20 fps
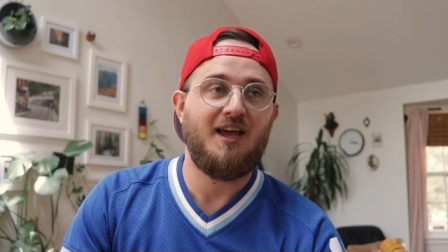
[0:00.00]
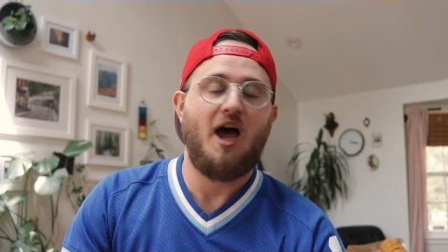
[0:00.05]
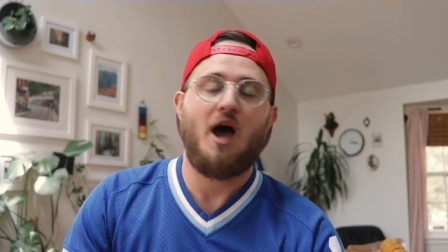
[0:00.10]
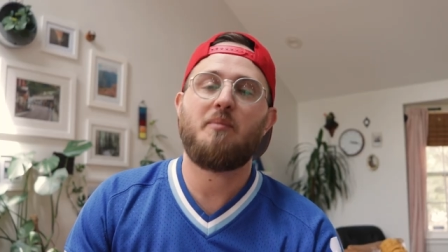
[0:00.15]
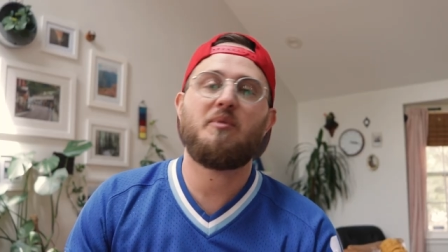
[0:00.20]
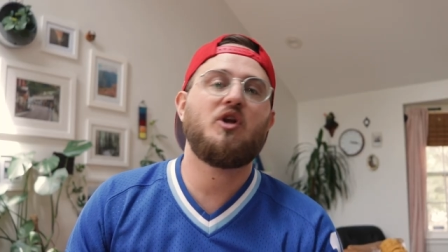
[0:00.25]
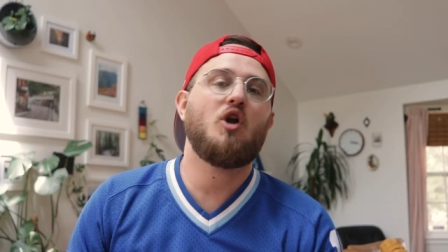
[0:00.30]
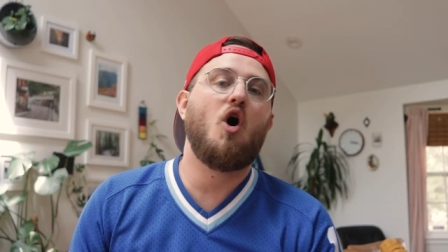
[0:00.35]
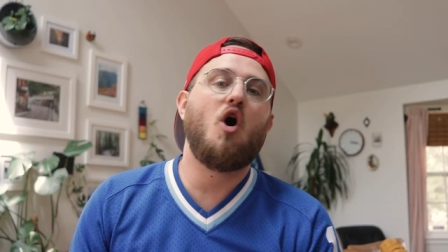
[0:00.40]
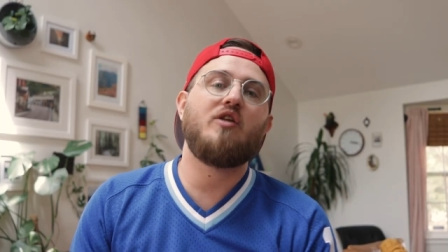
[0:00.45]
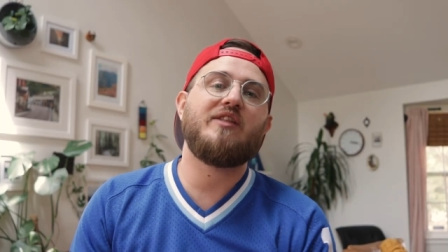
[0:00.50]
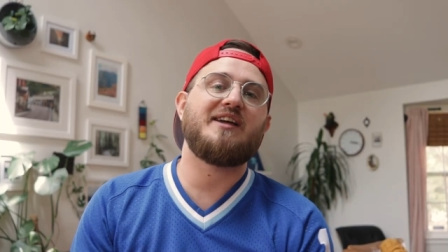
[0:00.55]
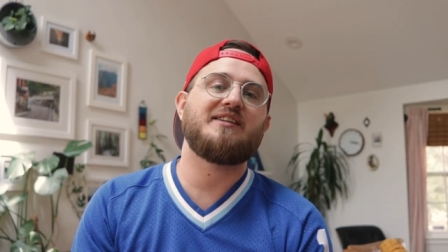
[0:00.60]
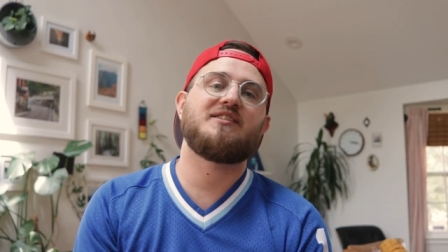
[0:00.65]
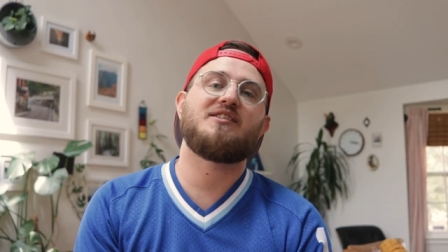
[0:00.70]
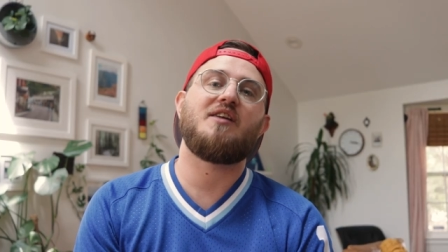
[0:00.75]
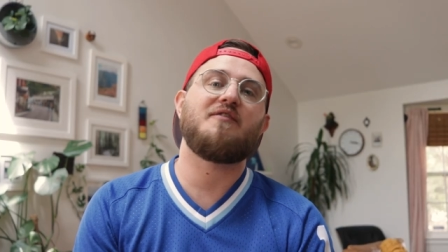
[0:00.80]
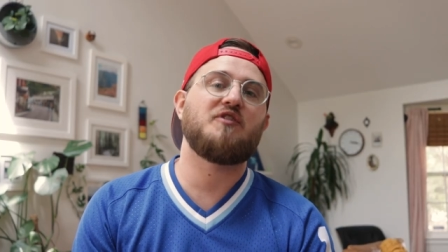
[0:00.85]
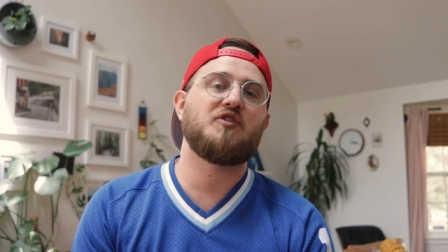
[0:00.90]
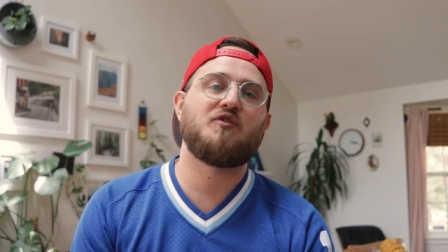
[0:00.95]
I mean, all that
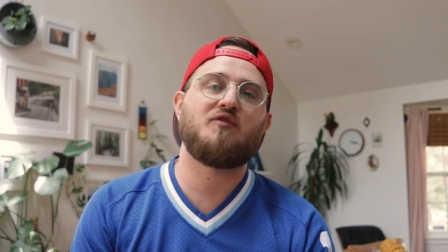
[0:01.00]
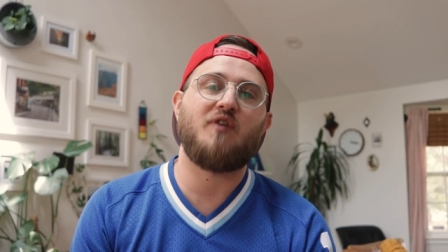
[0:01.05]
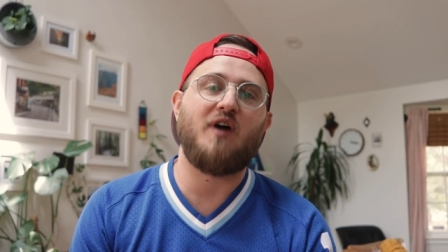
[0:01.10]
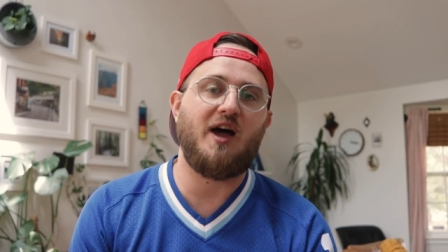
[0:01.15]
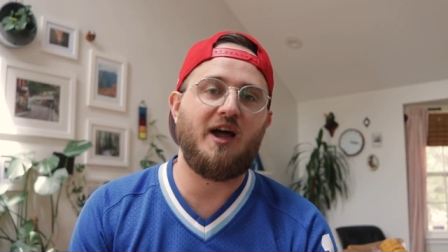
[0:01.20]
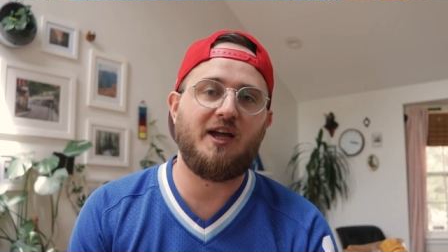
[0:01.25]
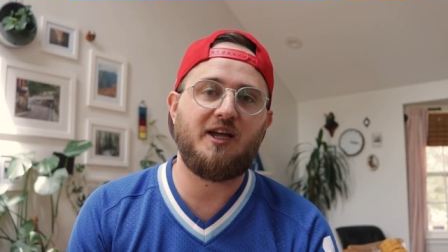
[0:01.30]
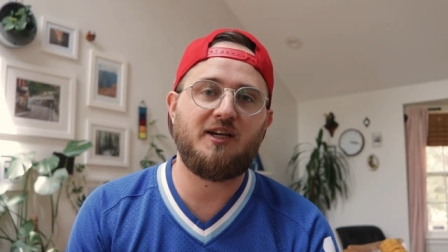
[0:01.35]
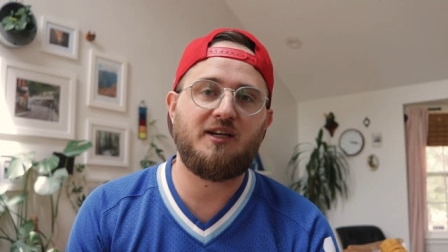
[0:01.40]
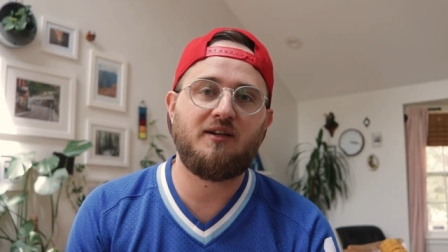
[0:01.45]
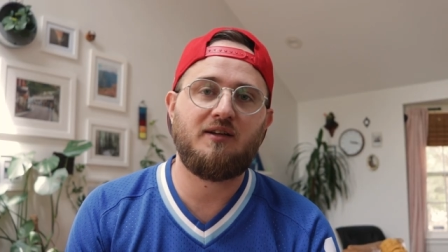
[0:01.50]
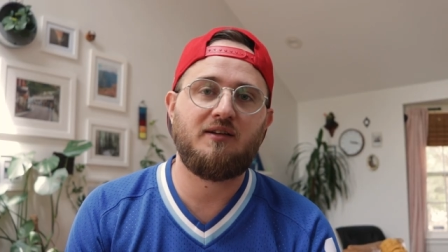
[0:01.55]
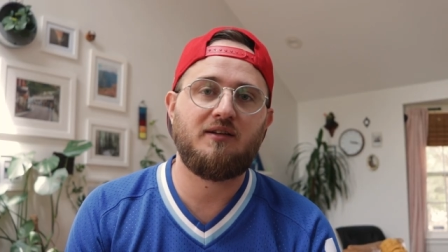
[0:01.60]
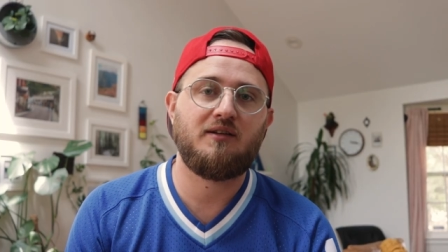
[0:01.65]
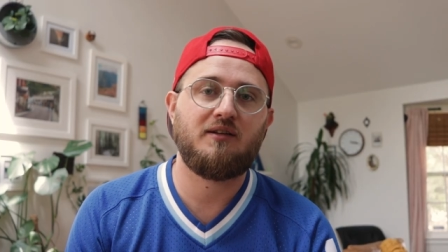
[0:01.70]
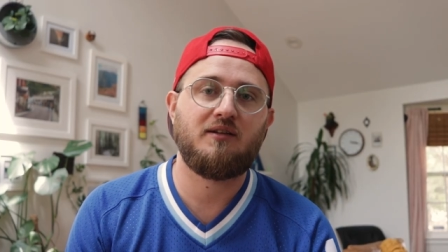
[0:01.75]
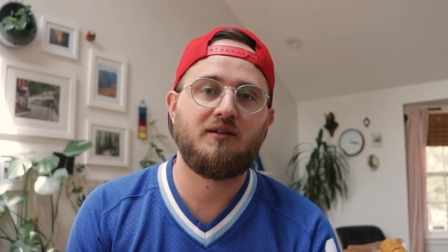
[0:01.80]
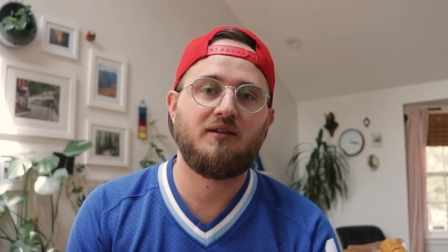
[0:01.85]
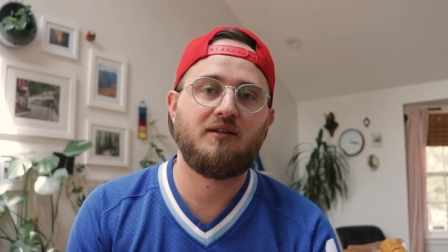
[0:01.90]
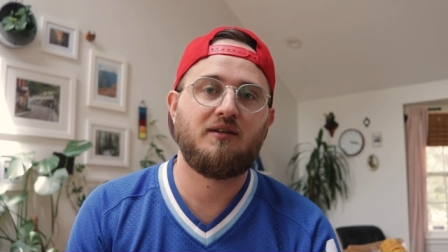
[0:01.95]
stuff is fine,
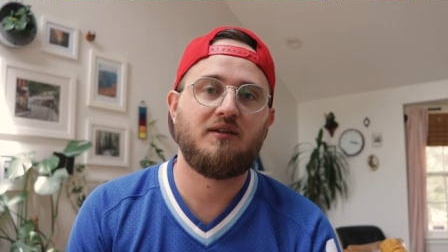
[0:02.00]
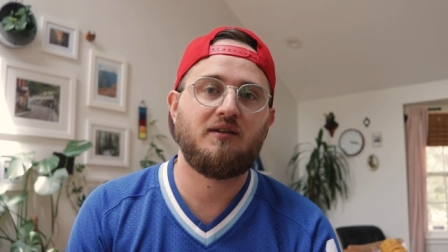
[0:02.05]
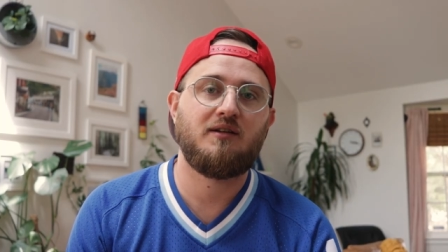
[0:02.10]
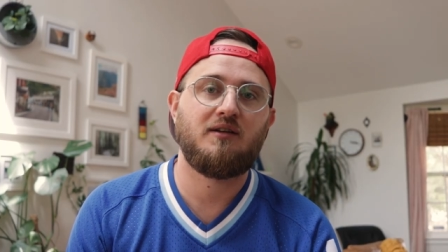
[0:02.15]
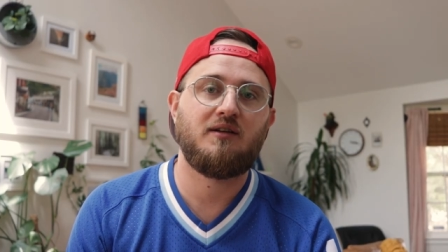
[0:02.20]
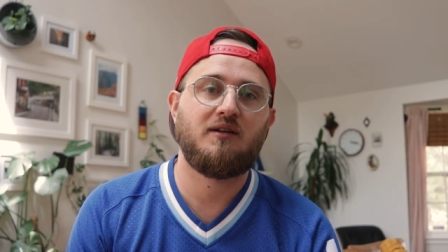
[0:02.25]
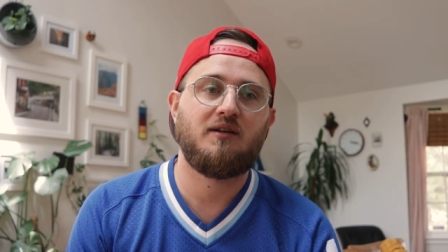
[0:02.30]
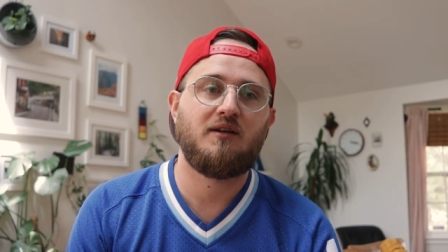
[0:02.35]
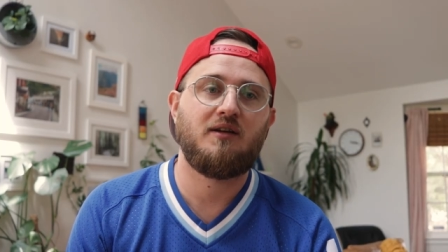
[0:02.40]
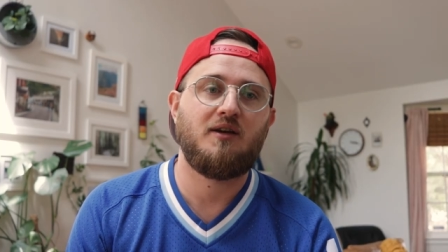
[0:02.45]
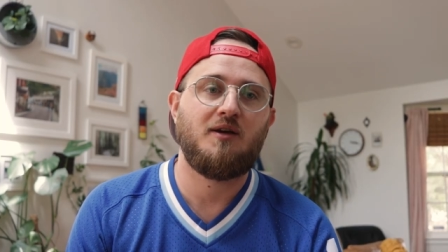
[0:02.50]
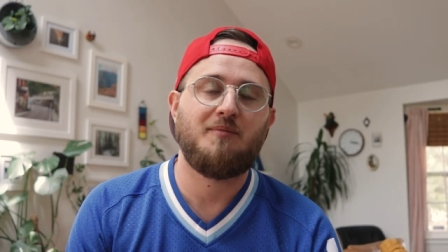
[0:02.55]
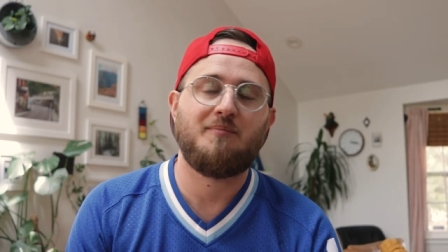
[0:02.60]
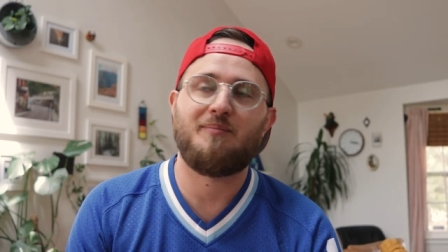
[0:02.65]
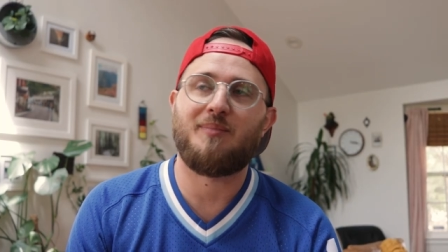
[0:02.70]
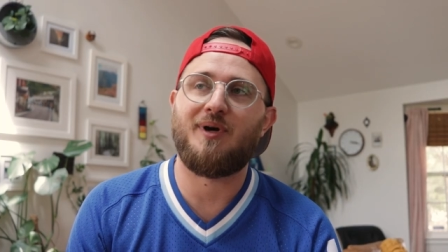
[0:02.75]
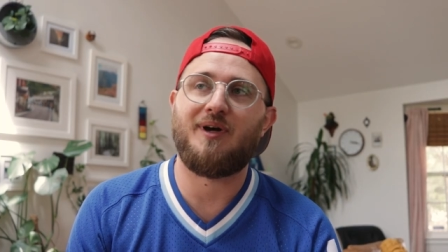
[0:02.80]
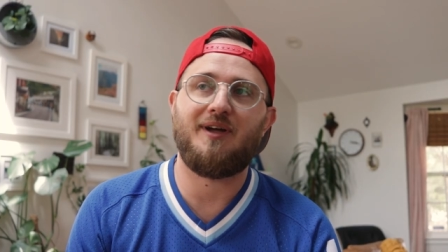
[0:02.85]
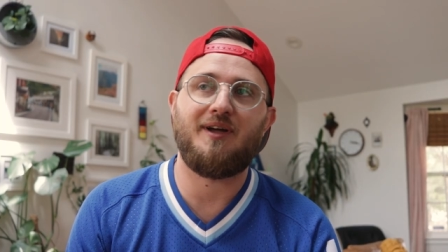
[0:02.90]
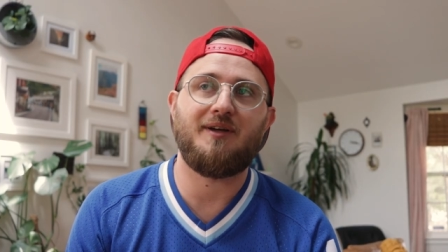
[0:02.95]

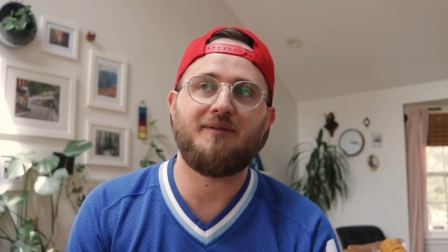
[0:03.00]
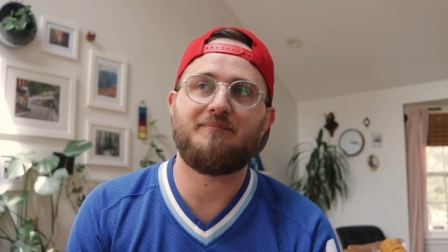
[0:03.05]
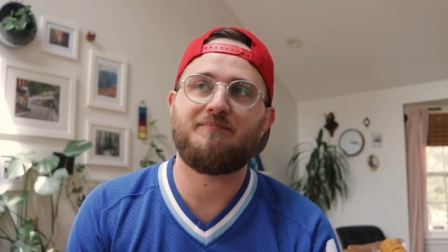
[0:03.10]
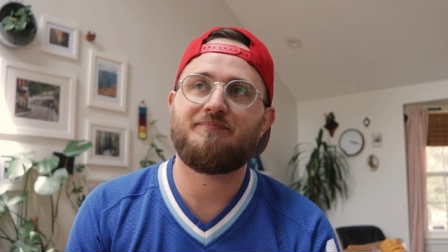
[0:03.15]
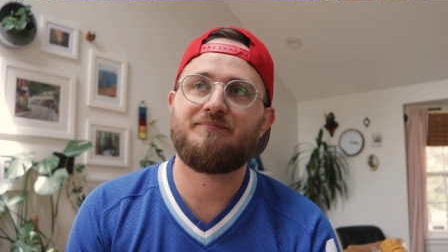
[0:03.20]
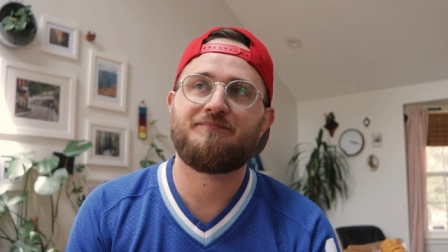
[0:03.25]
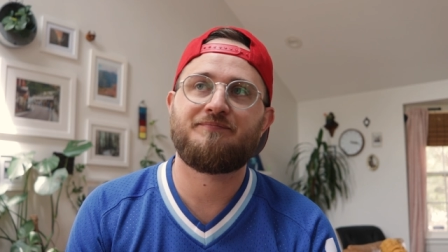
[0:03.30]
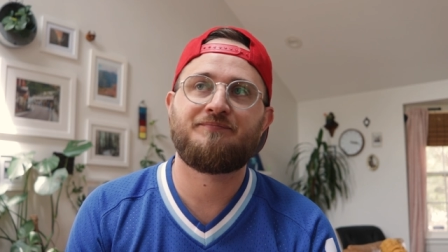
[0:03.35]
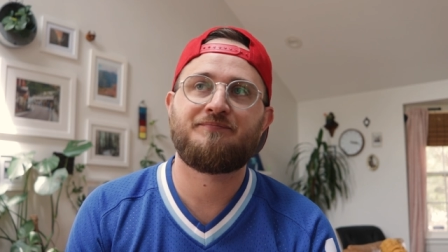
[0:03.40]
but